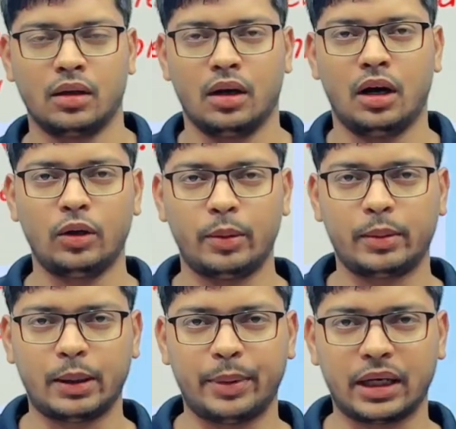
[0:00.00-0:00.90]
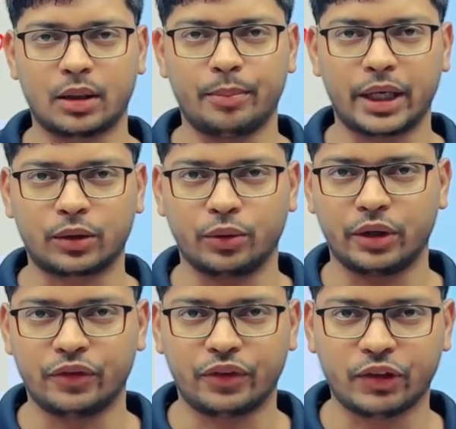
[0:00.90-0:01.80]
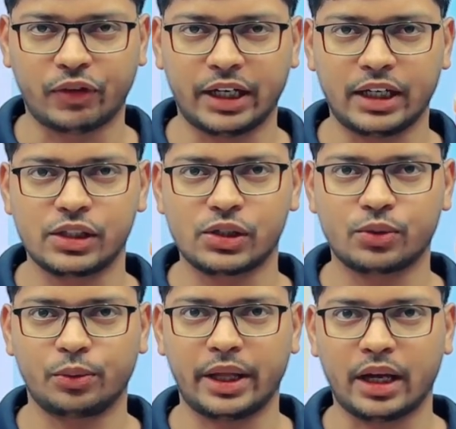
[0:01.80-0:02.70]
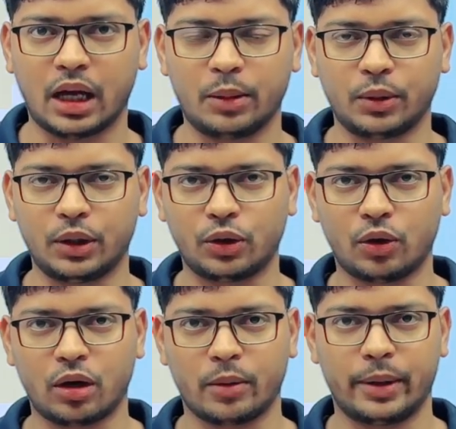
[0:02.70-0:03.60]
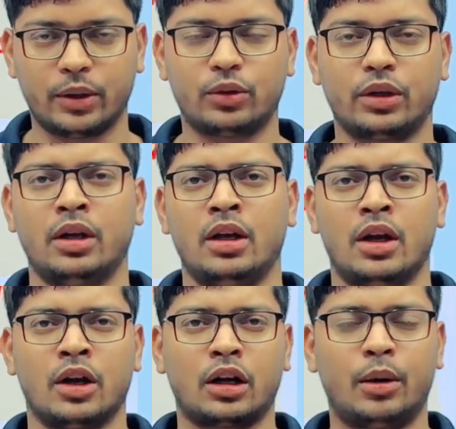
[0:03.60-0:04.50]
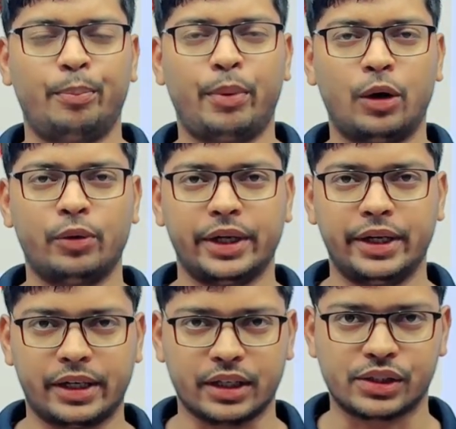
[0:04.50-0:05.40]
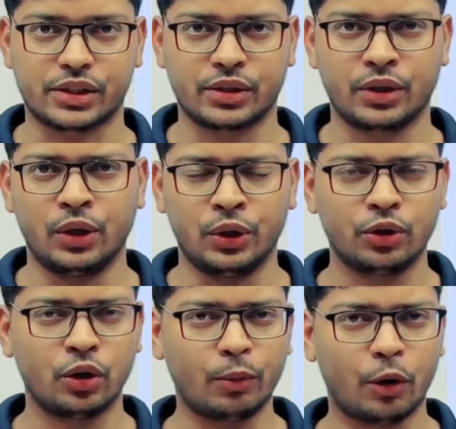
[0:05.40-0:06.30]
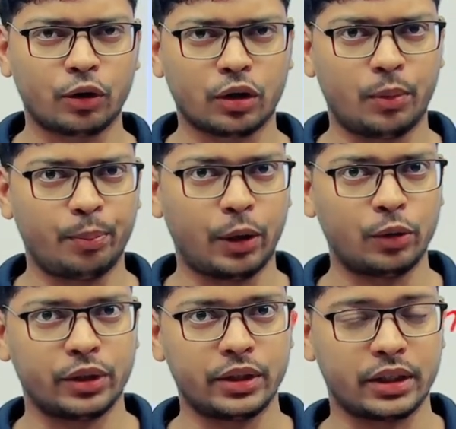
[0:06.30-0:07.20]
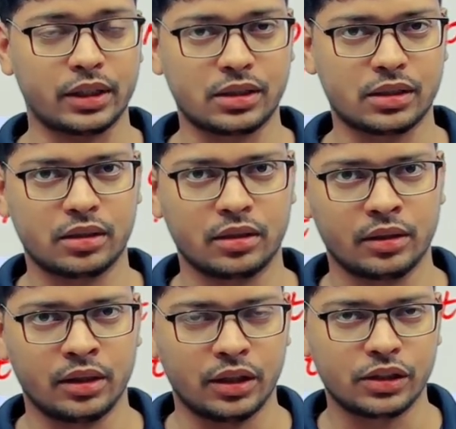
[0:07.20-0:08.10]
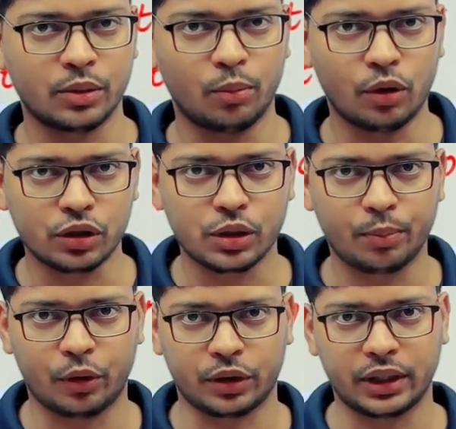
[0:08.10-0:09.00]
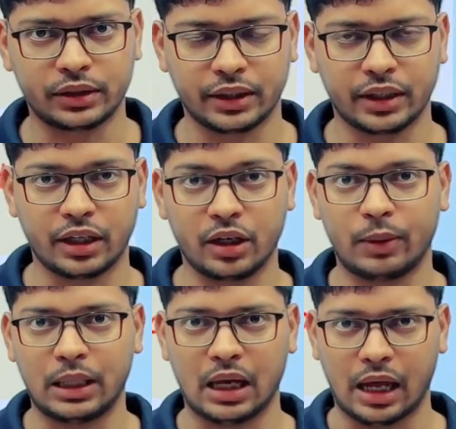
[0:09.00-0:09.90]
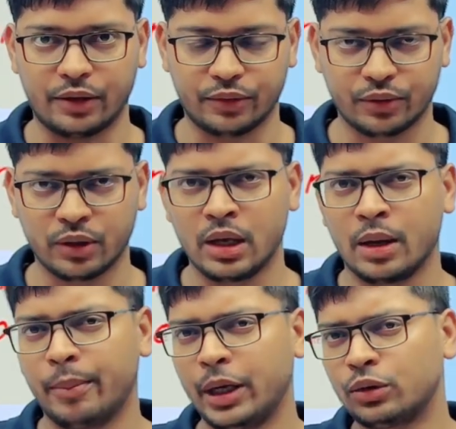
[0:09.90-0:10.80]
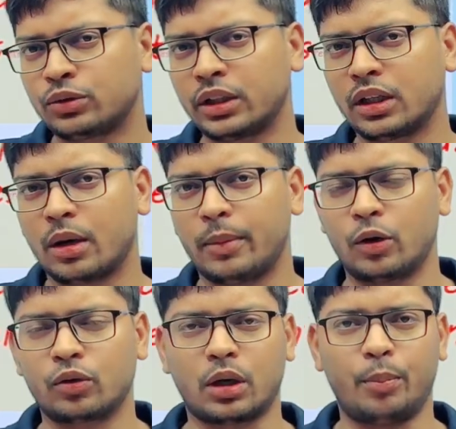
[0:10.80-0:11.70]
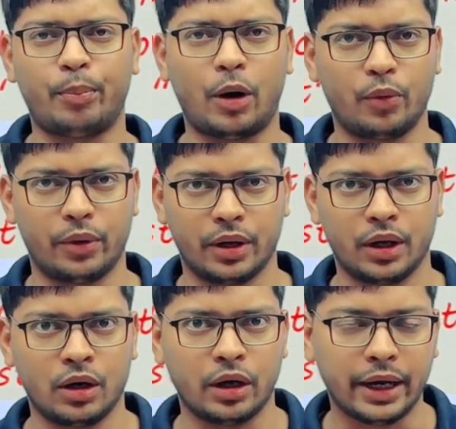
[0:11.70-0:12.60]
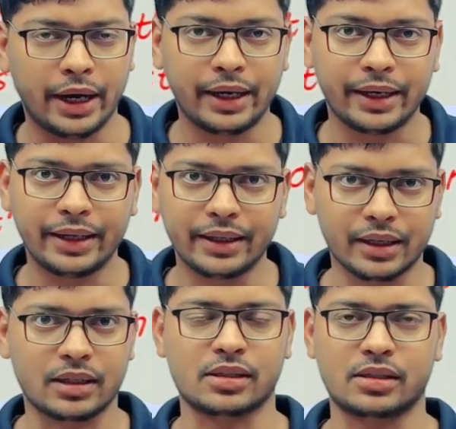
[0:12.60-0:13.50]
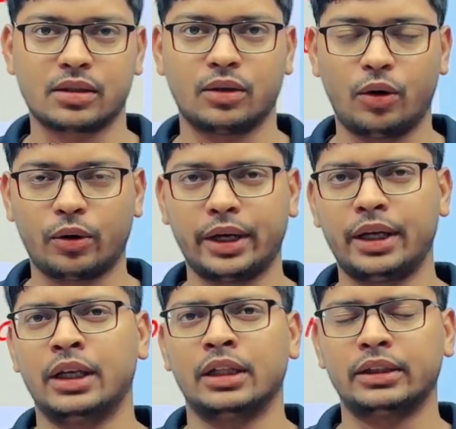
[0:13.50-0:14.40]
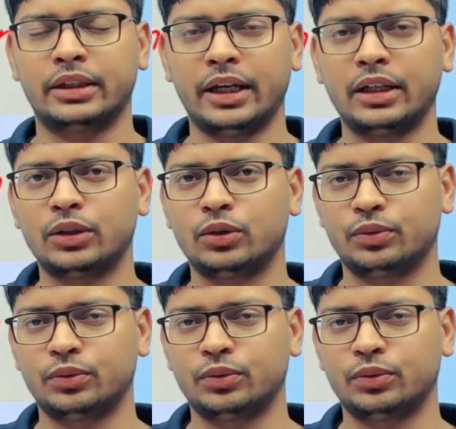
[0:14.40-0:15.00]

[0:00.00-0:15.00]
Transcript: Hello everyone, welcome back to Infinite Finance. Today I want to talk about compound interest. You know what compound interest is the most important thing in your life. When you think about compound and interest, okay, then